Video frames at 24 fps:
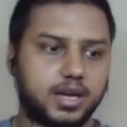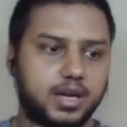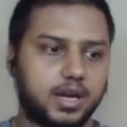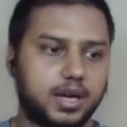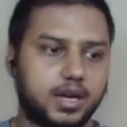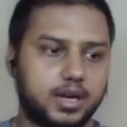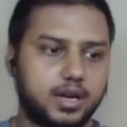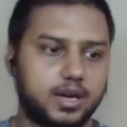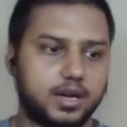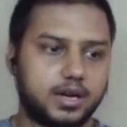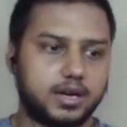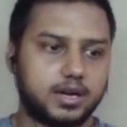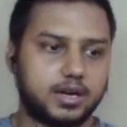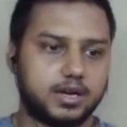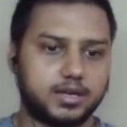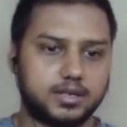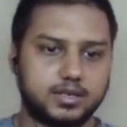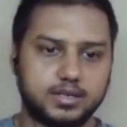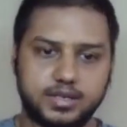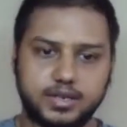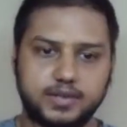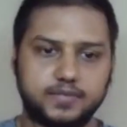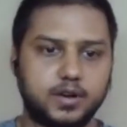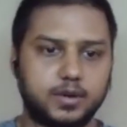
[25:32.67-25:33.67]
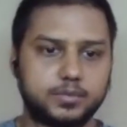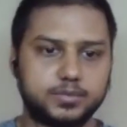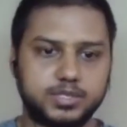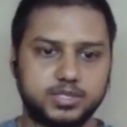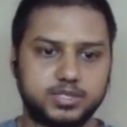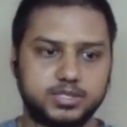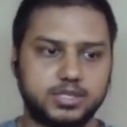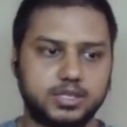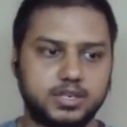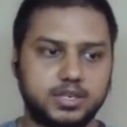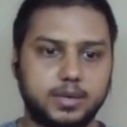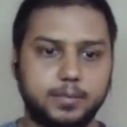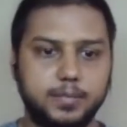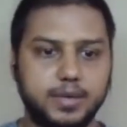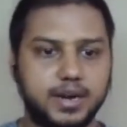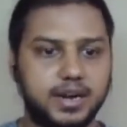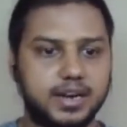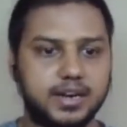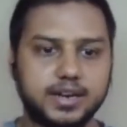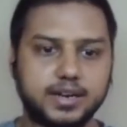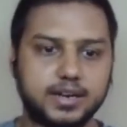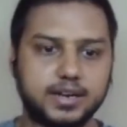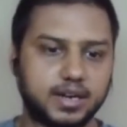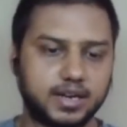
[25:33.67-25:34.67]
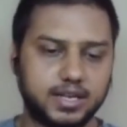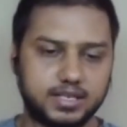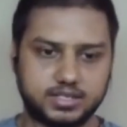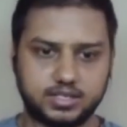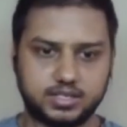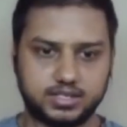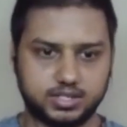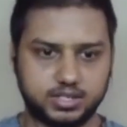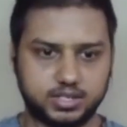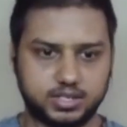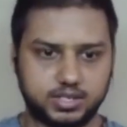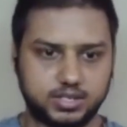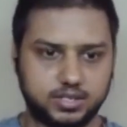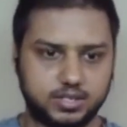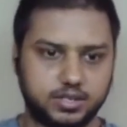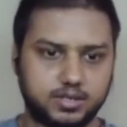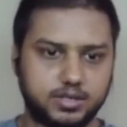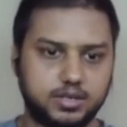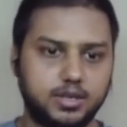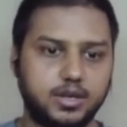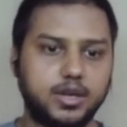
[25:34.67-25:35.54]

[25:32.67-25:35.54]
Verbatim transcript: a DevOps engineer, build and release engineer